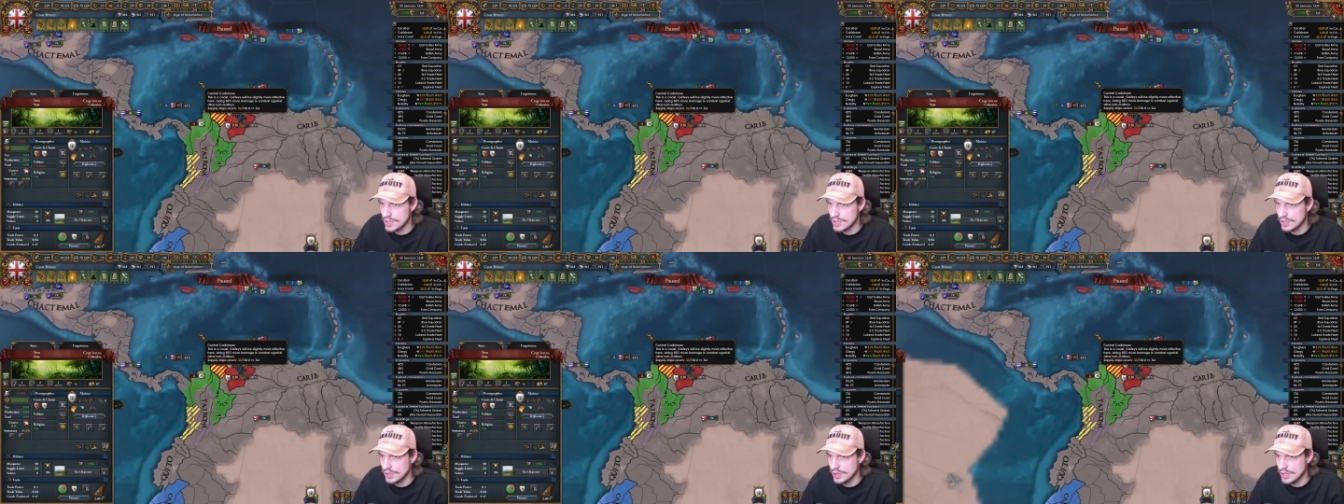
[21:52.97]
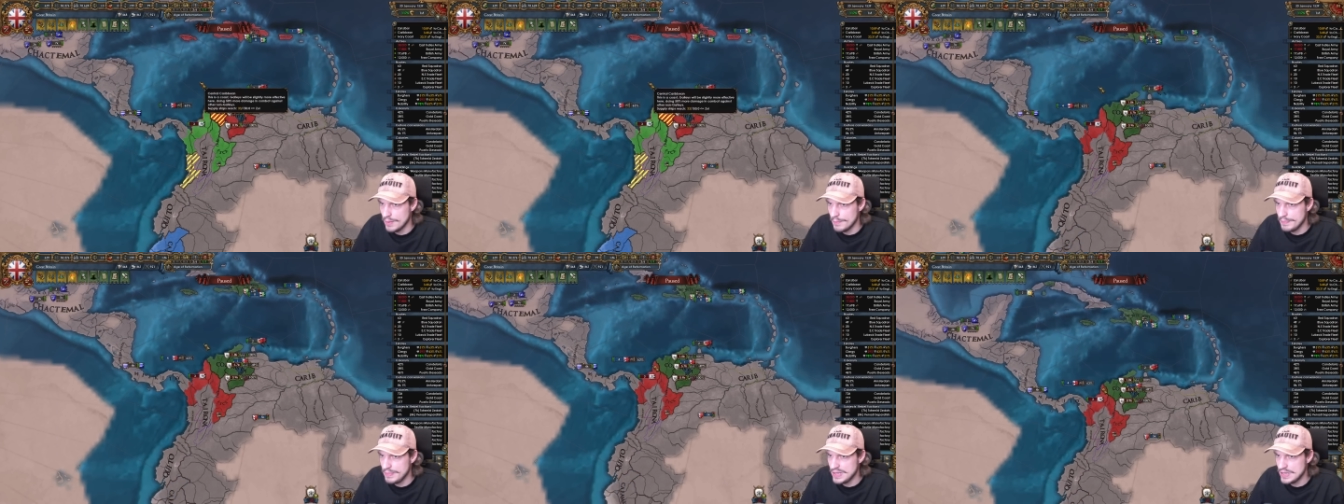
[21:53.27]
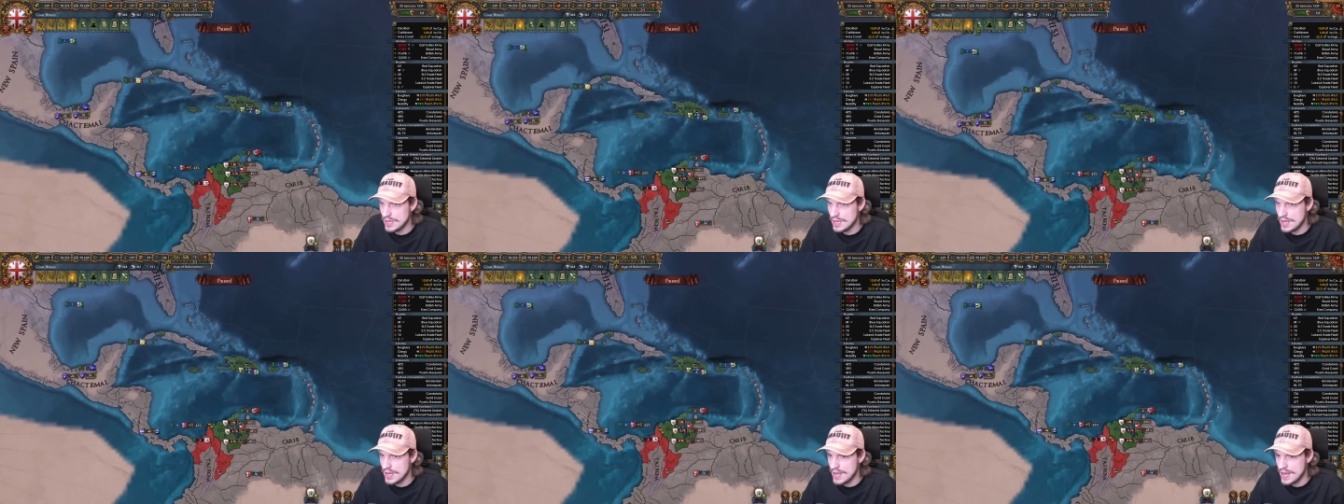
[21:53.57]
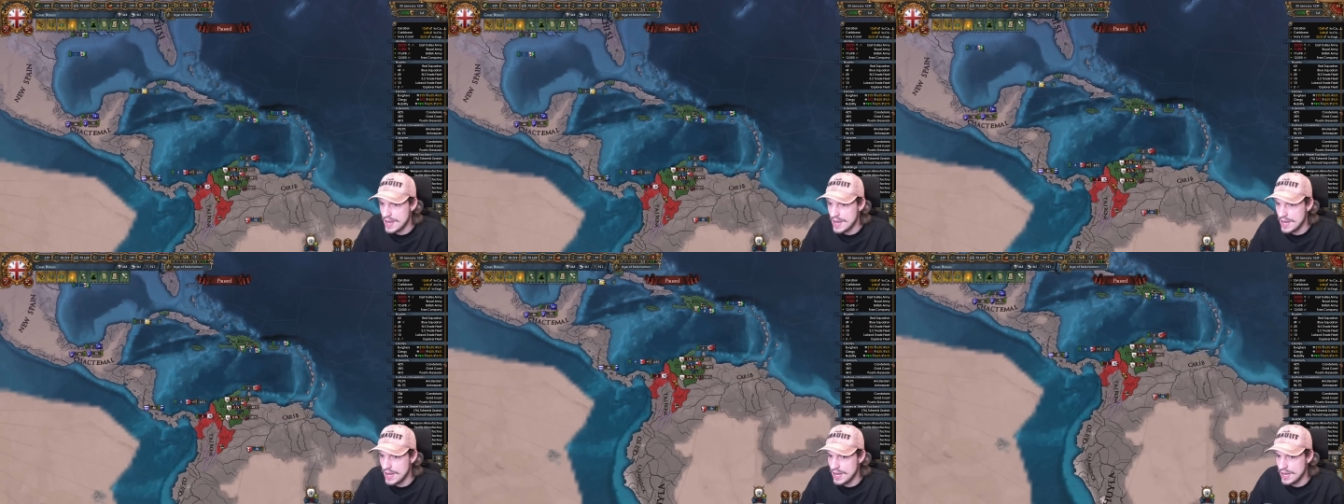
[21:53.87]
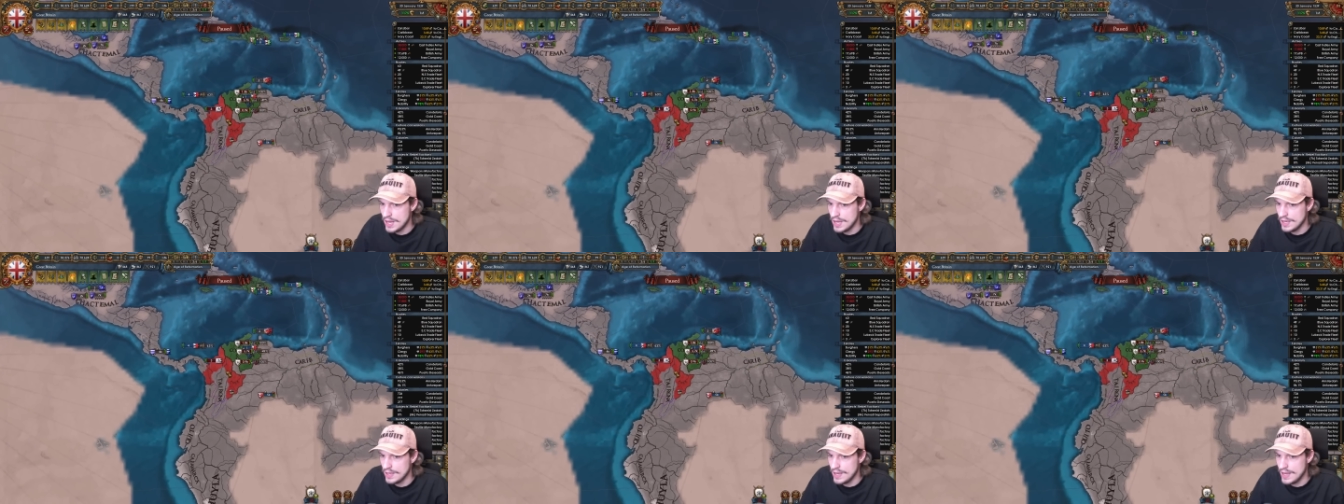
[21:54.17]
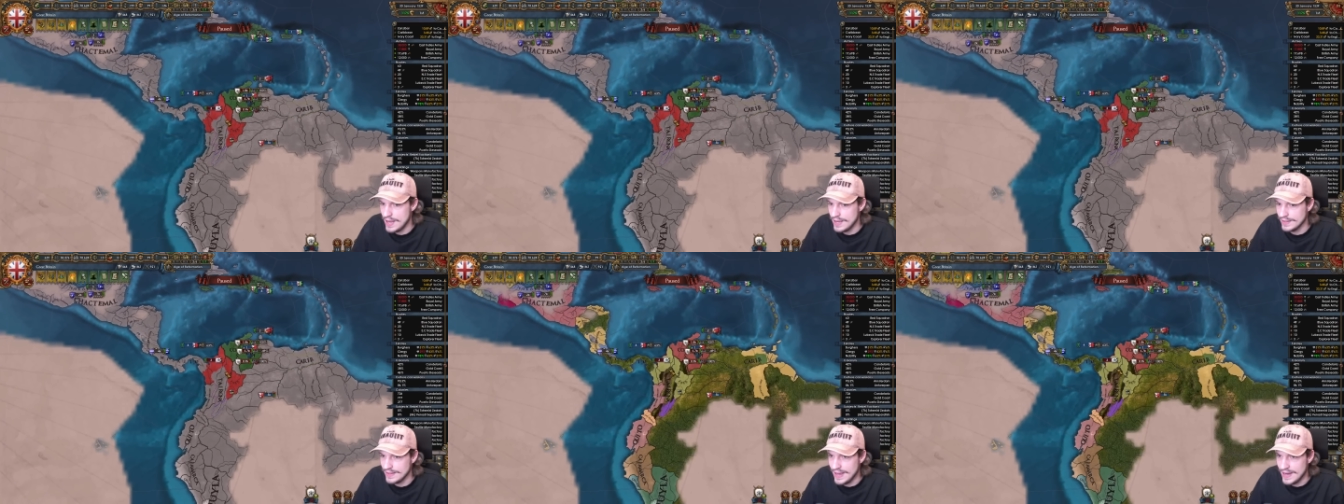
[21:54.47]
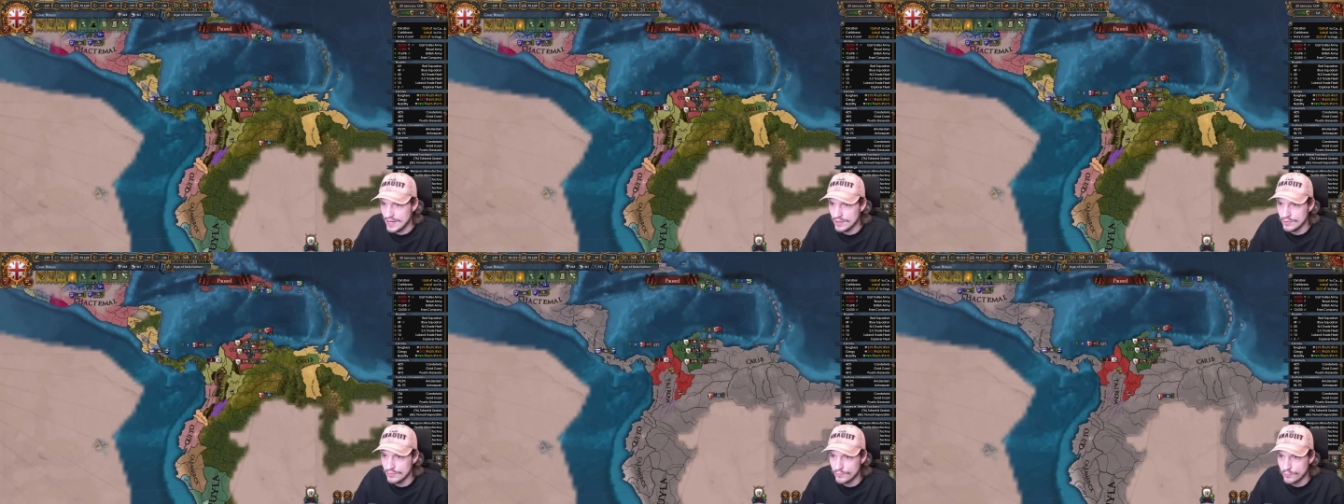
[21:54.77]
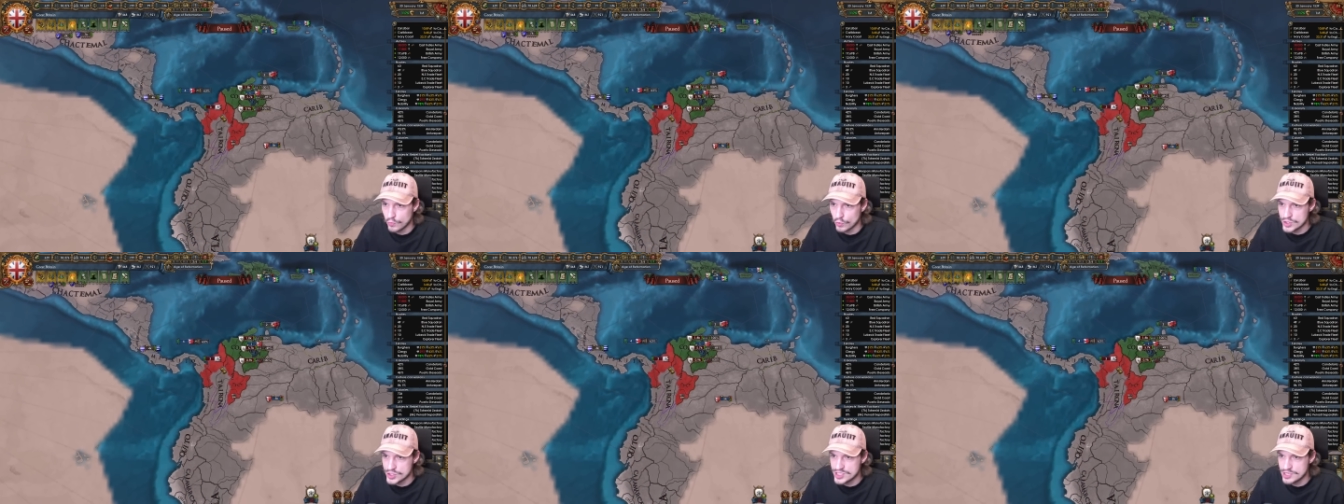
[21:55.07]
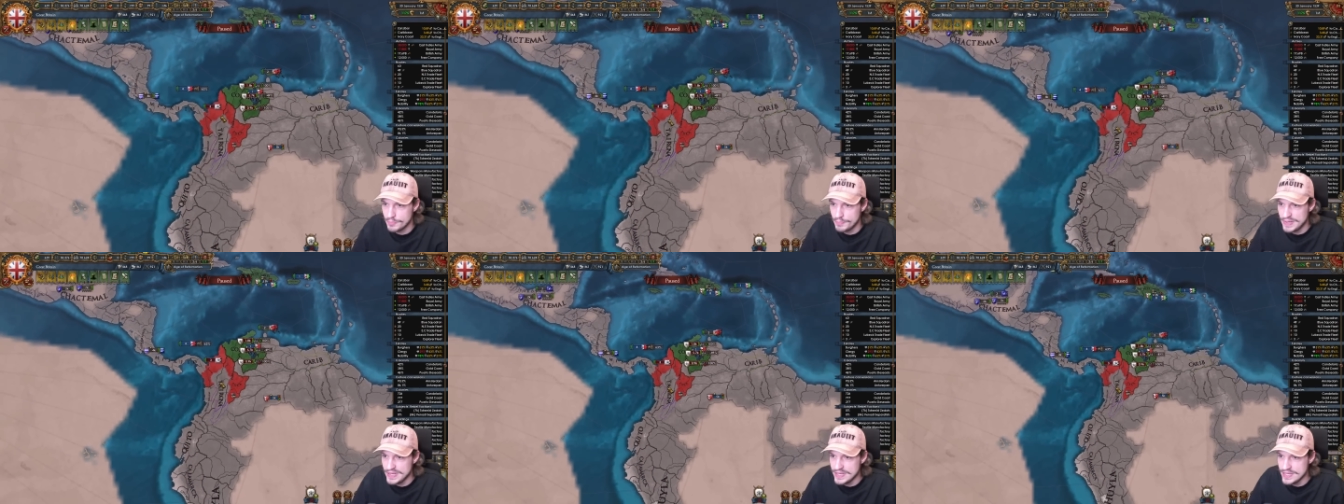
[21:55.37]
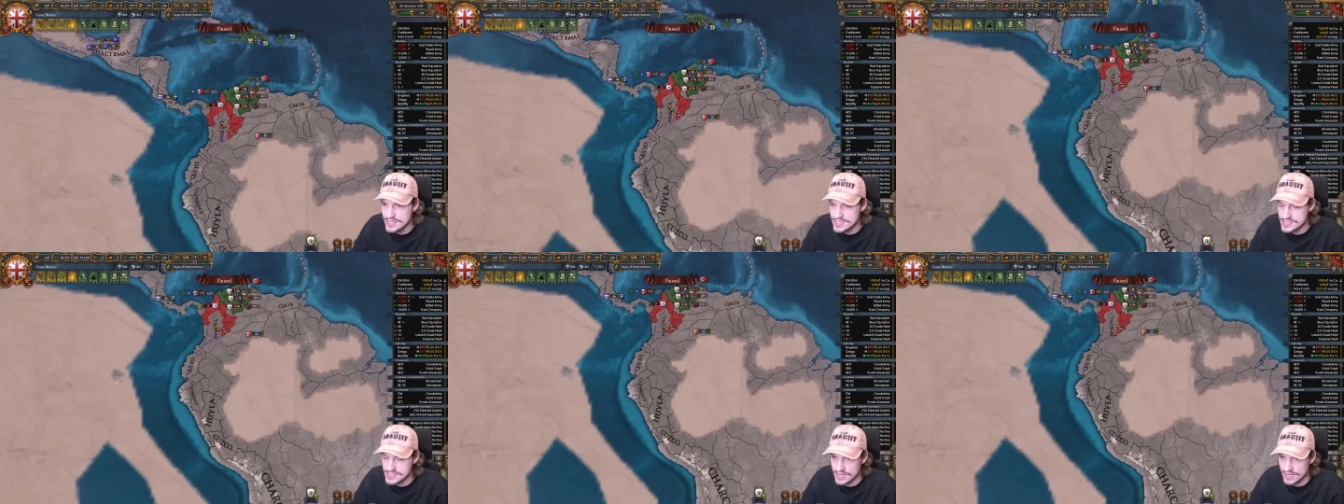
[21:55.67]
Colombia. I enforced peace,